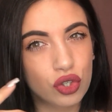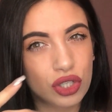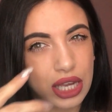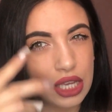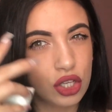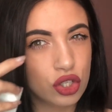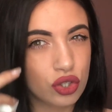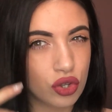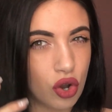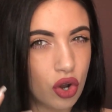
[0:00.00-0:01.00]

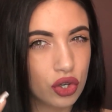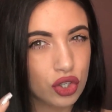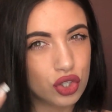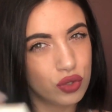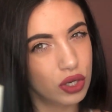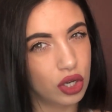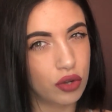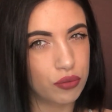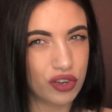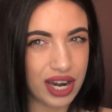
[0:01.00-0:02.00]
like gone to a
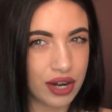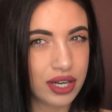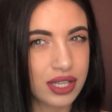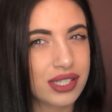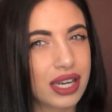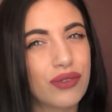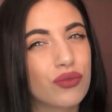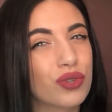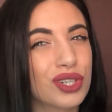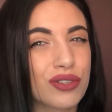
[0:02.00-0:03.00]
lot more areas that I
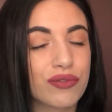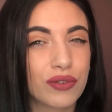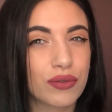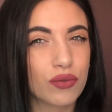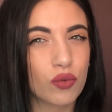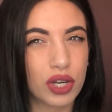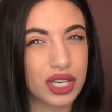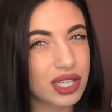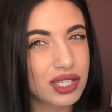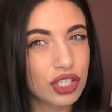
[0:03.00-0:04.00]
wouldn't have
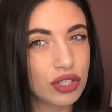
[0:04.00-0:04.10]
wanted it to.